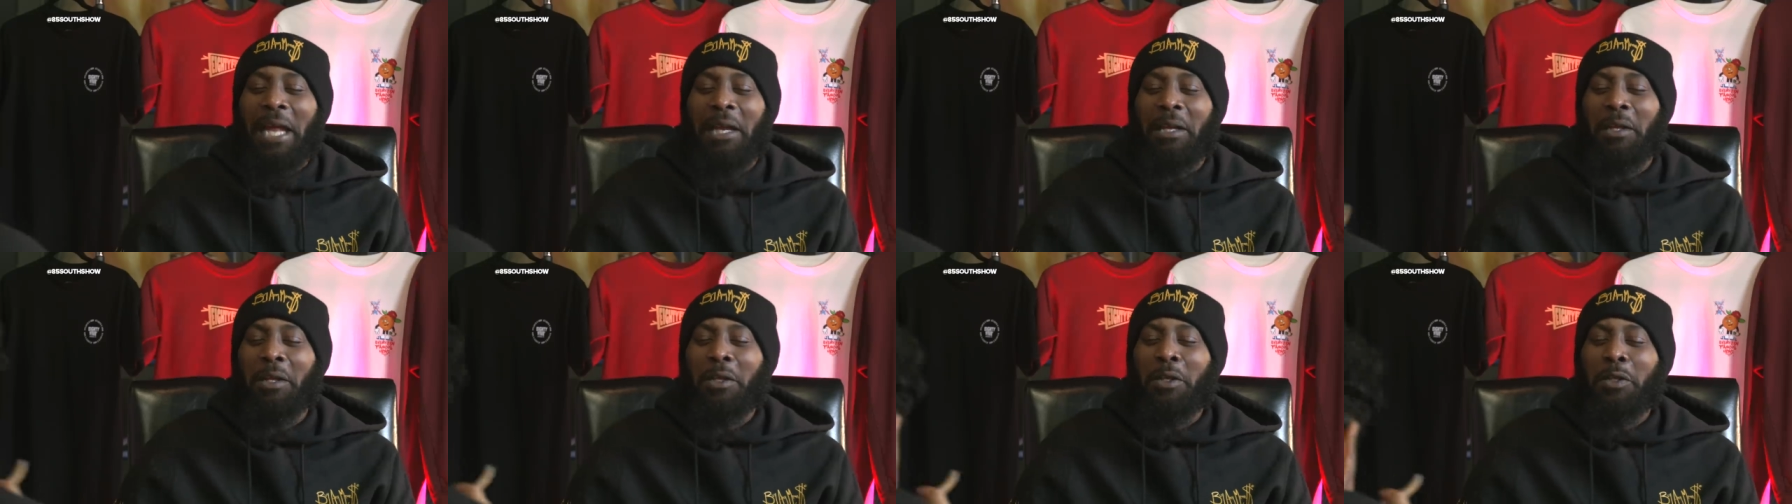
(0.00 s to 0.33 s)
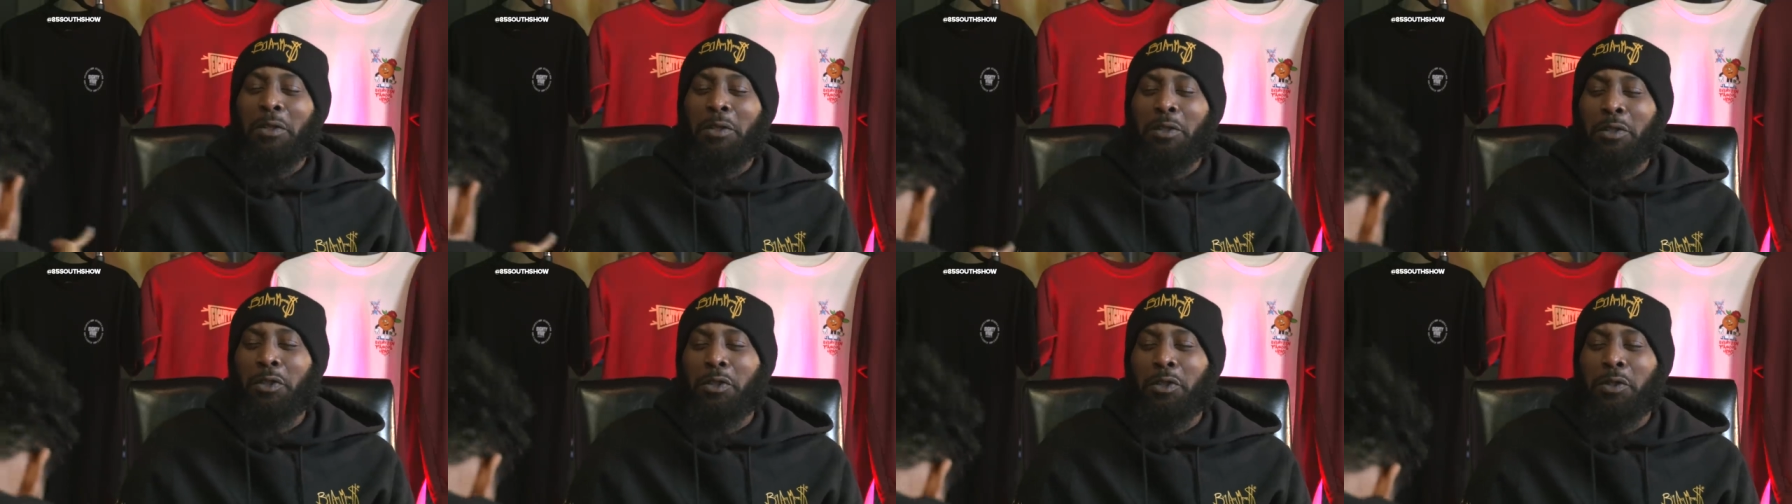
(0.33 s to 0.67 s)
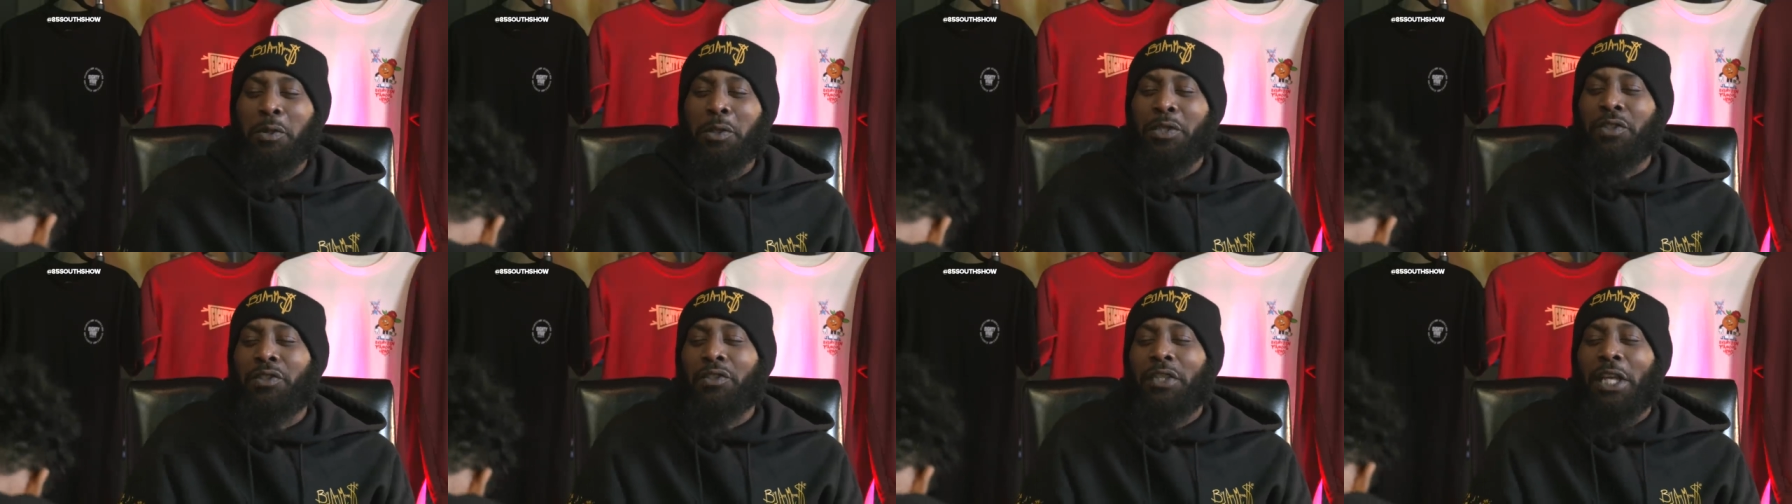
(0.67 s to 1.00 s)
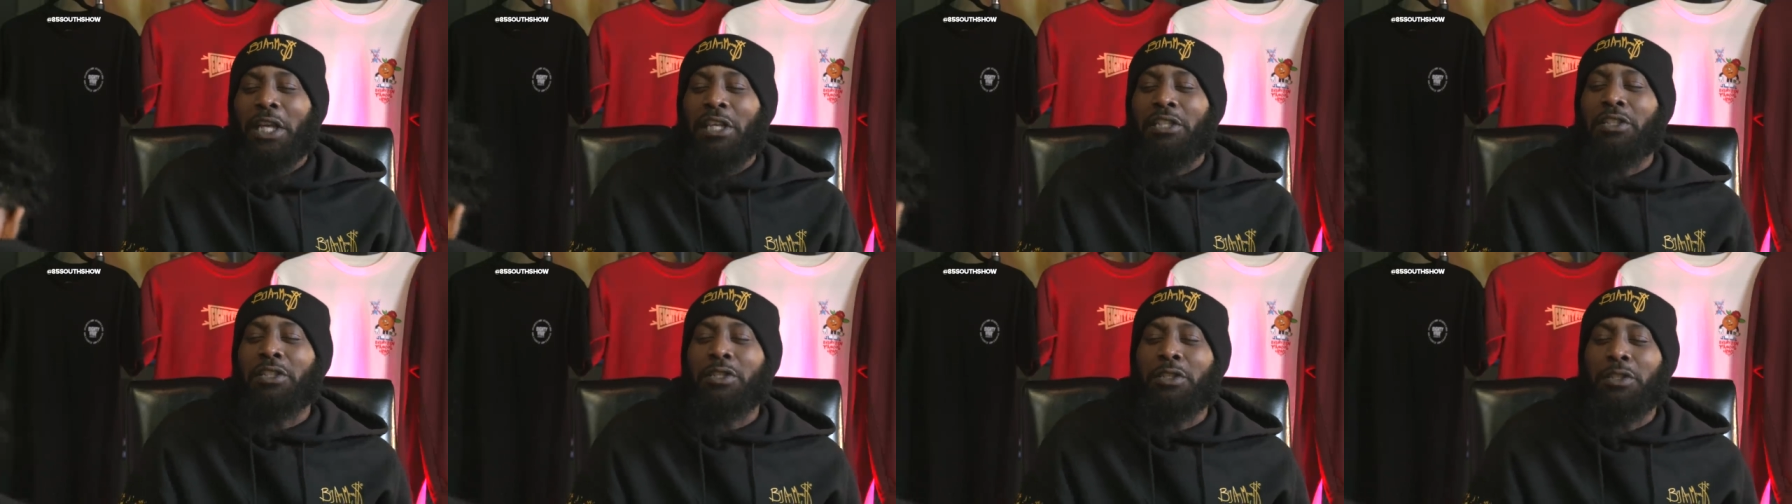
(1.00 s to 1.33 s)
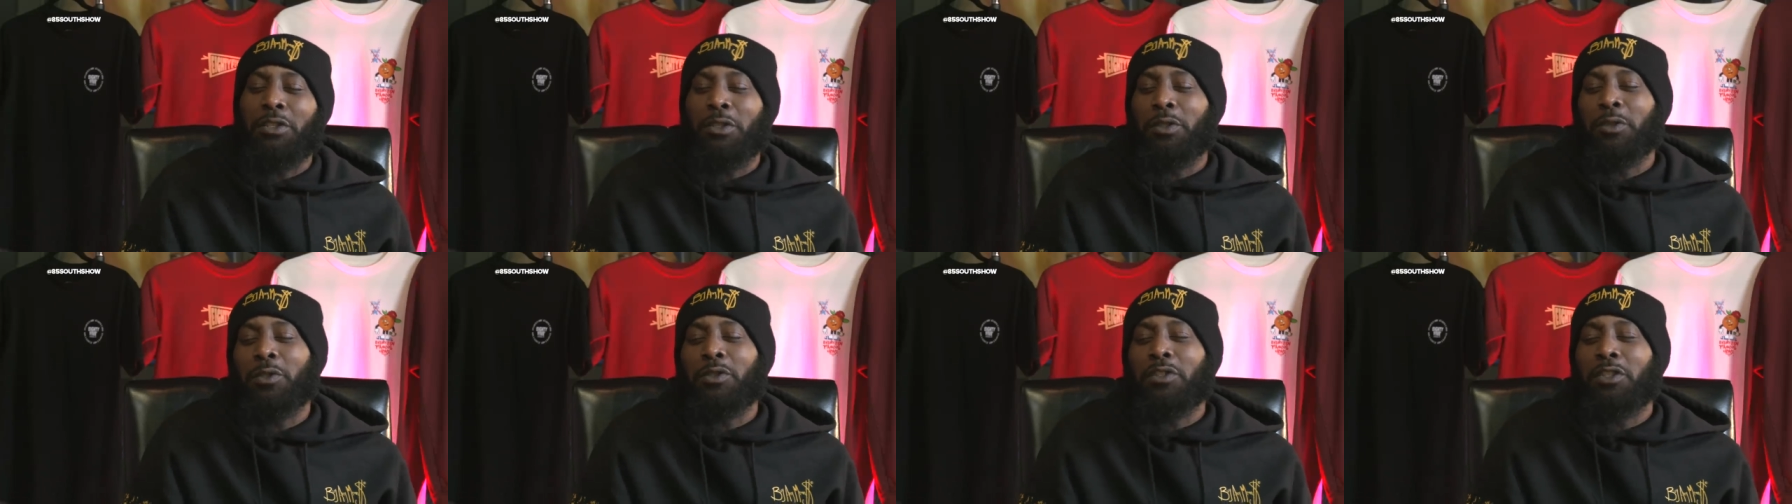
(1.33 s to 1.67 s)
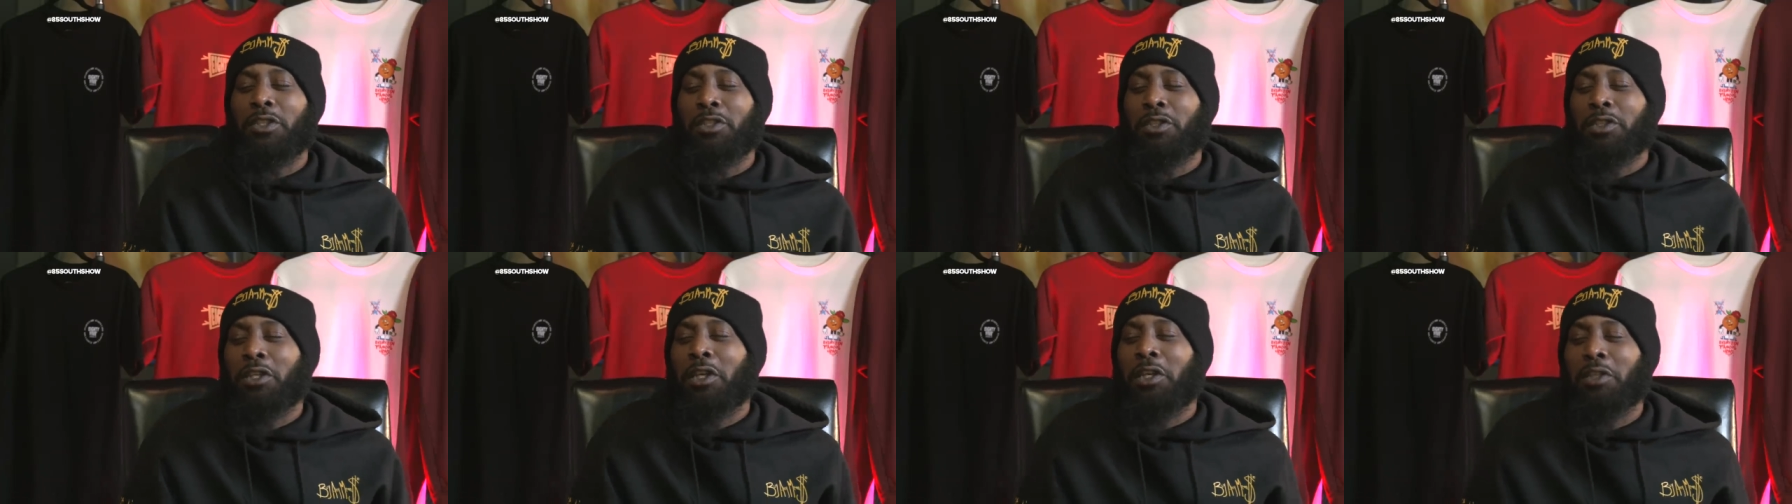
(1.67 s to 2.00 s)
not eating the treats as he
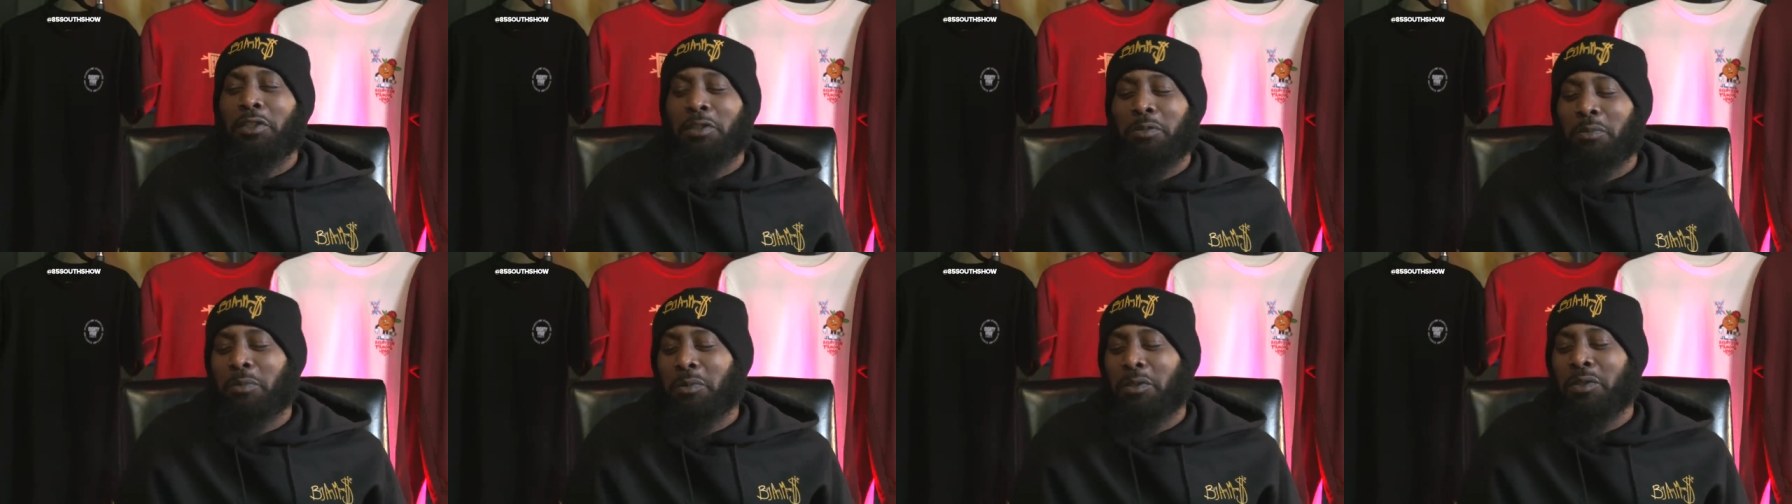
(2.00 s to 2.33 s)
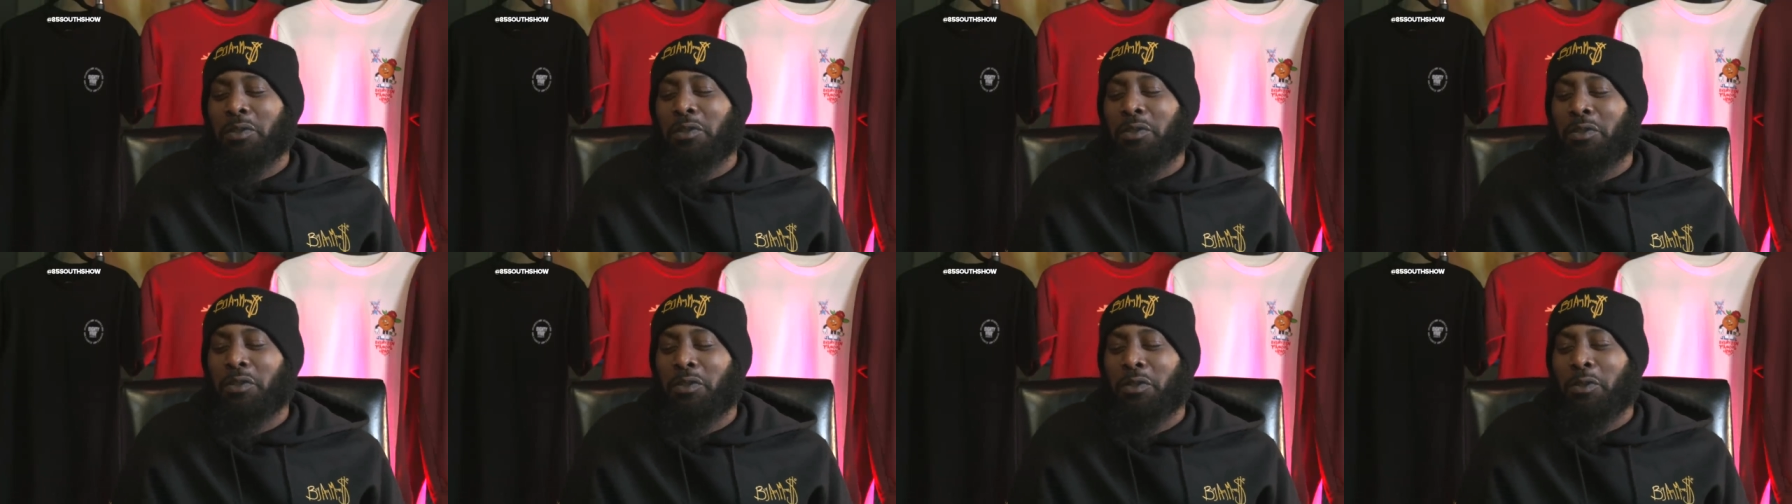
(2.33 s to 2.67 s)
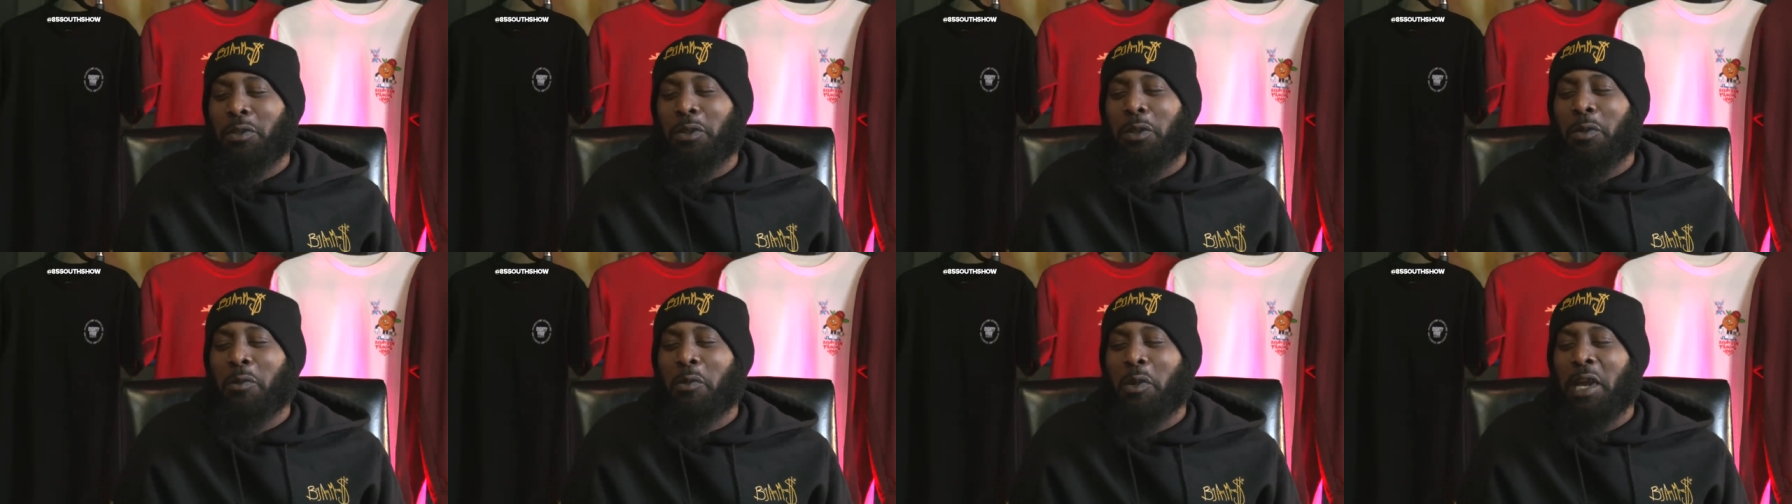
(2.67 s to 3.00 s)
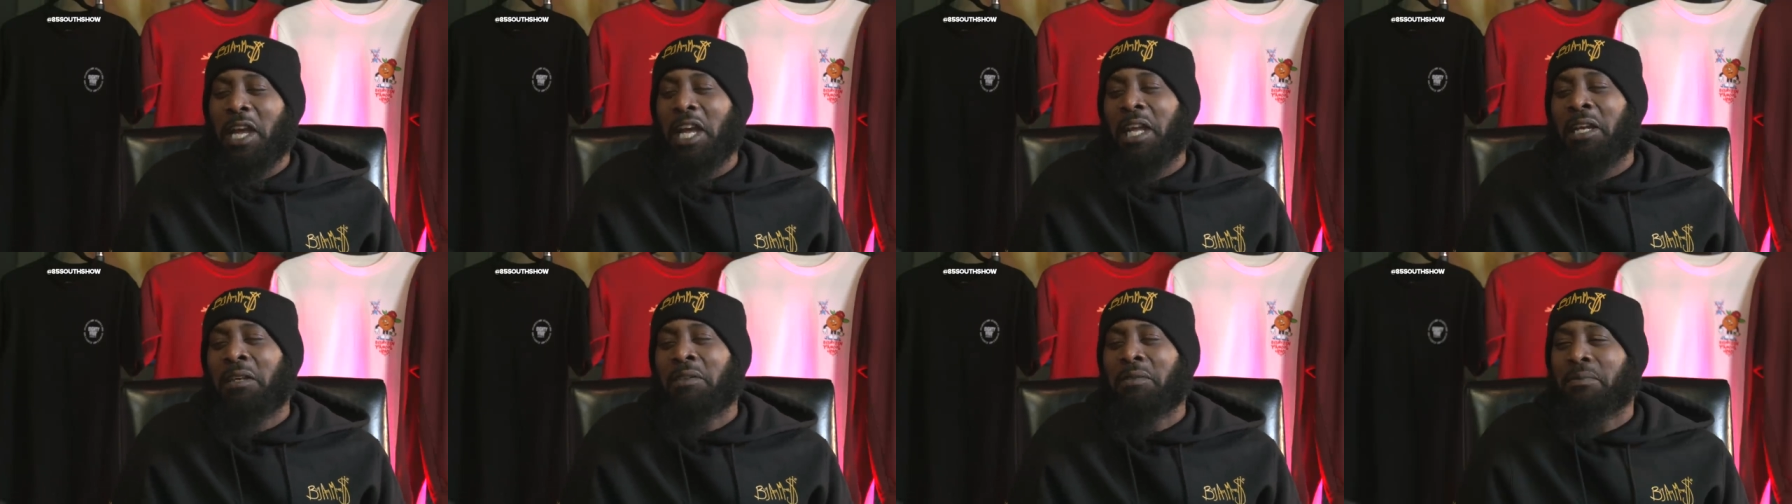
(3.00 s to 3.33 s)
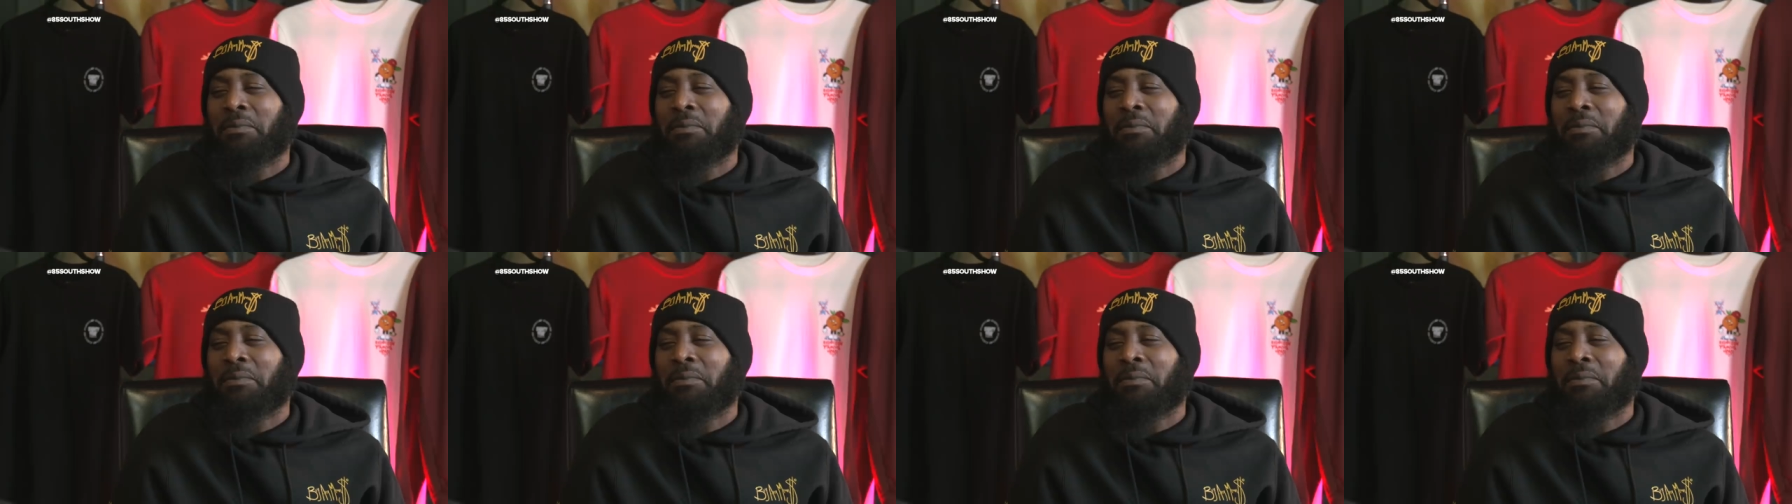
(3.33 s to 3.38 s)
usually does, but he's doing well.